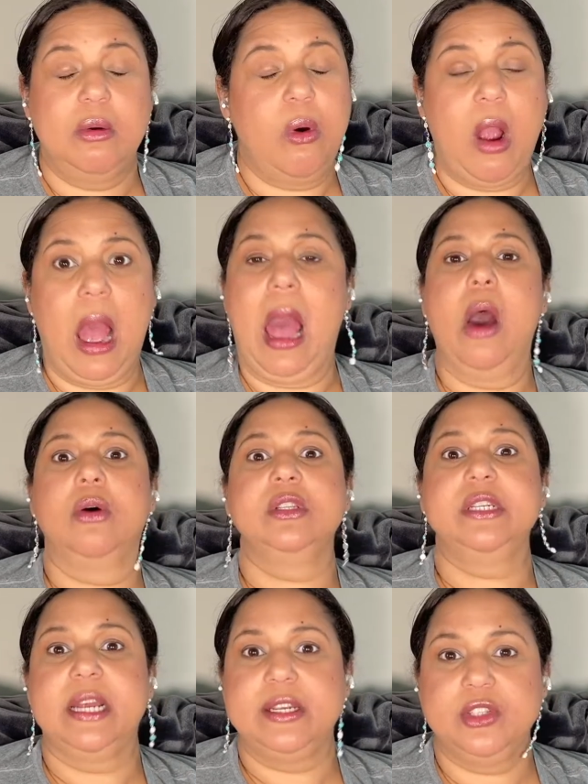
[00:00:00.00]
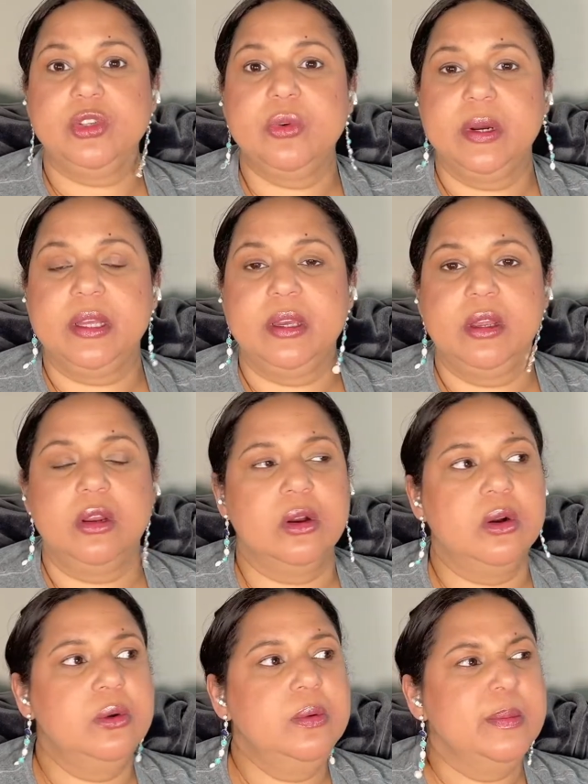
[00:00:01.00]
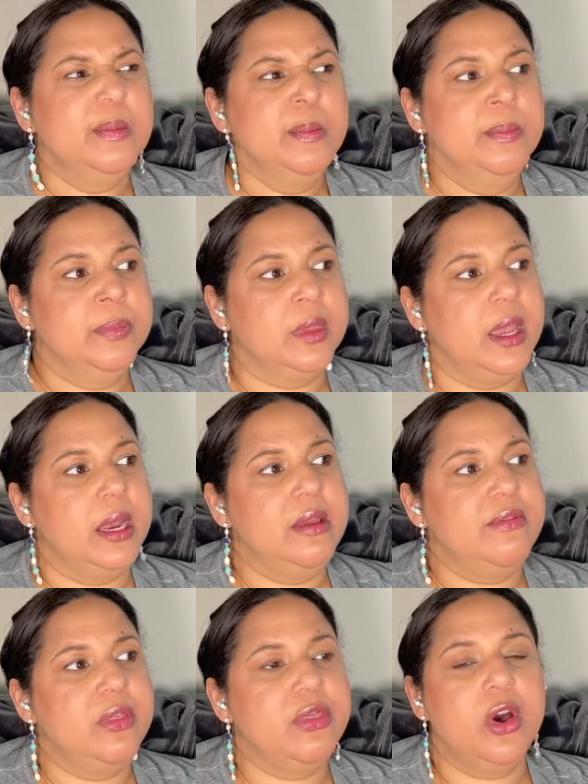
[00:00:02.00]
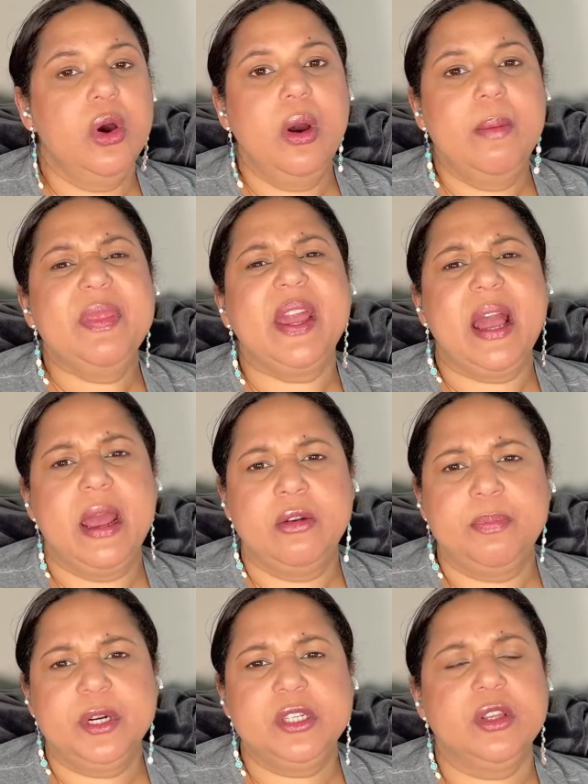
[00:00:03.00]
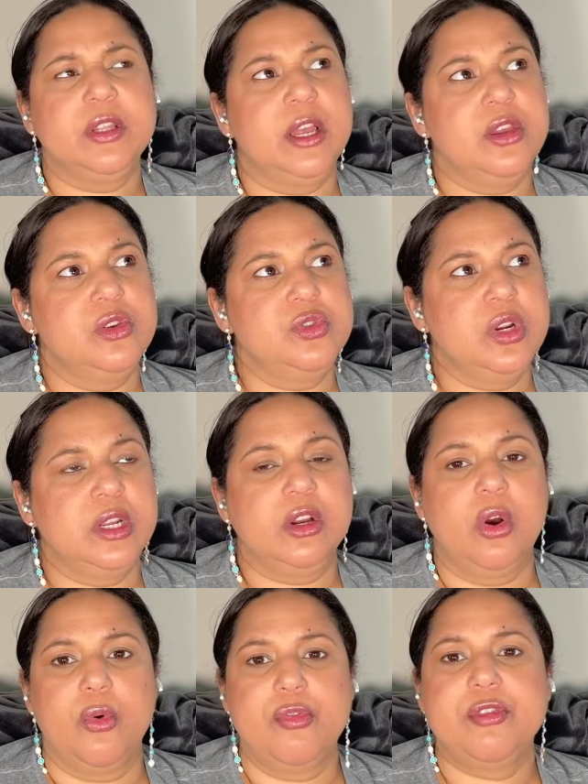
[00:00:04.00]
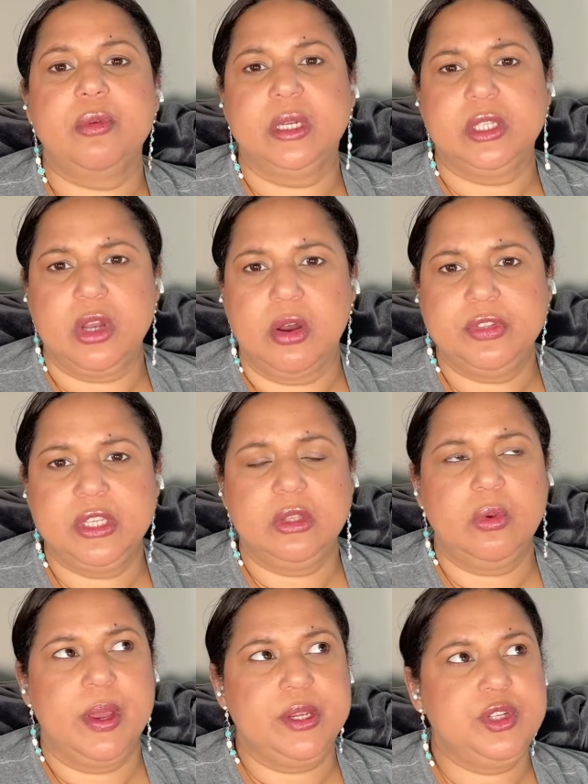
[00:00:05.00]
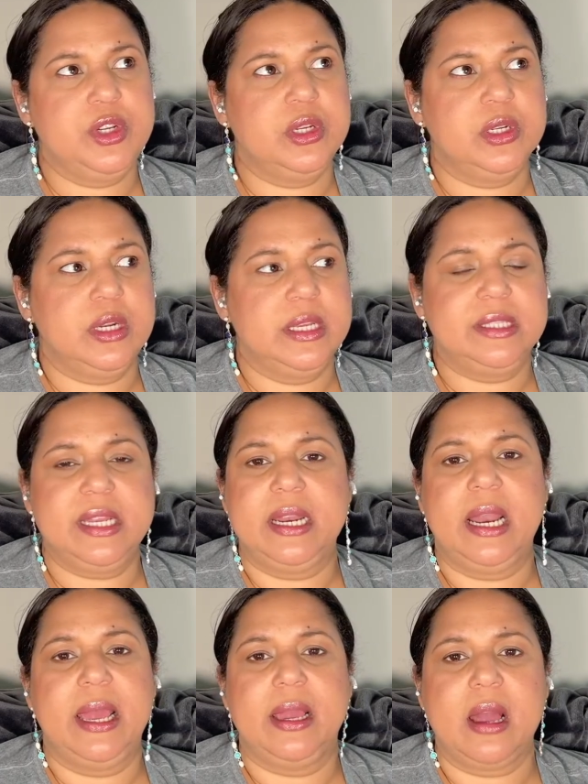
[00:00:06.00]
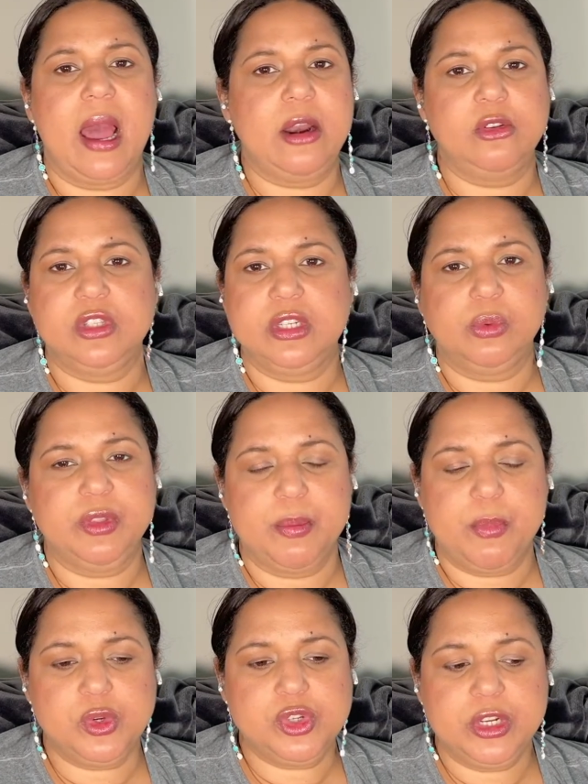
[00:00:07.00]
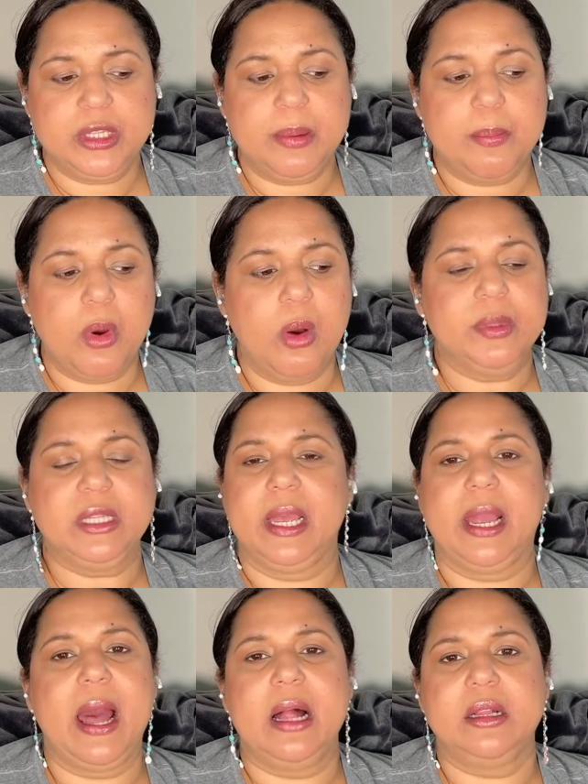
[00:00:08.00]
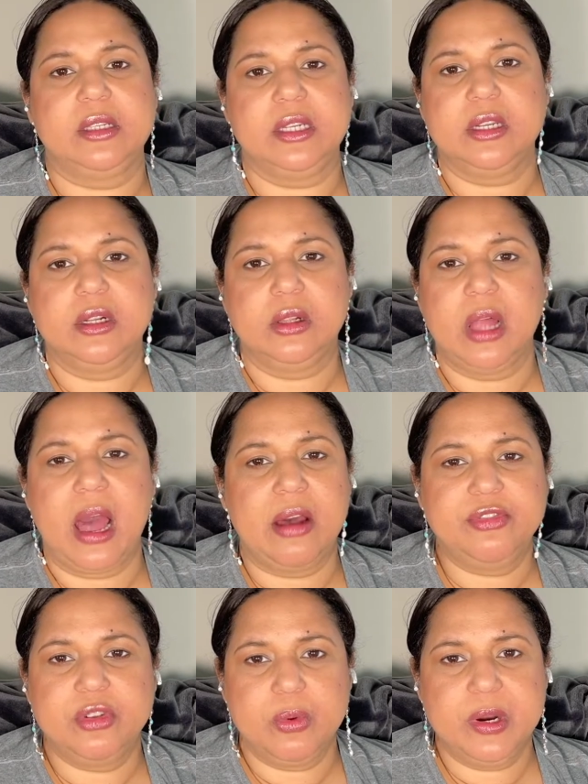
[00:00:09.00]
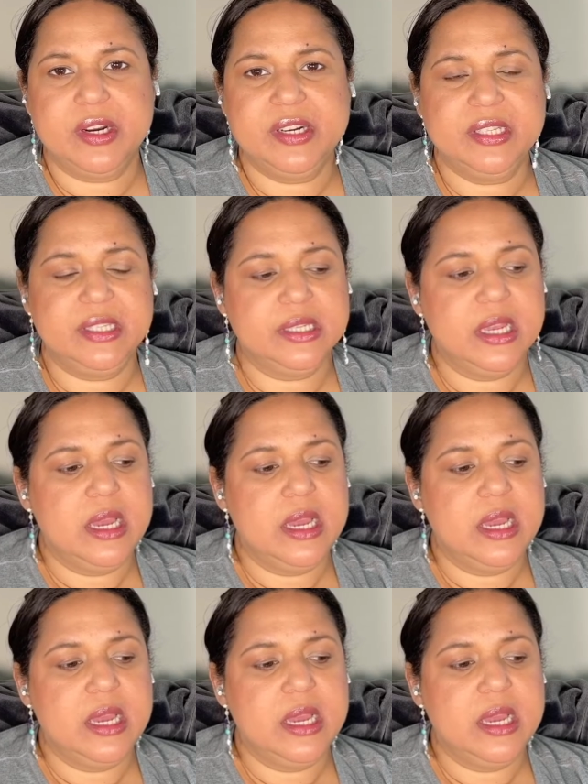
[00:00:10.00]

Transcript: How did I do it, And even though I'm the kind of person that usually go through a tough situation and then like, I don't deal with emotion in the moment, like I'll deal afterwards,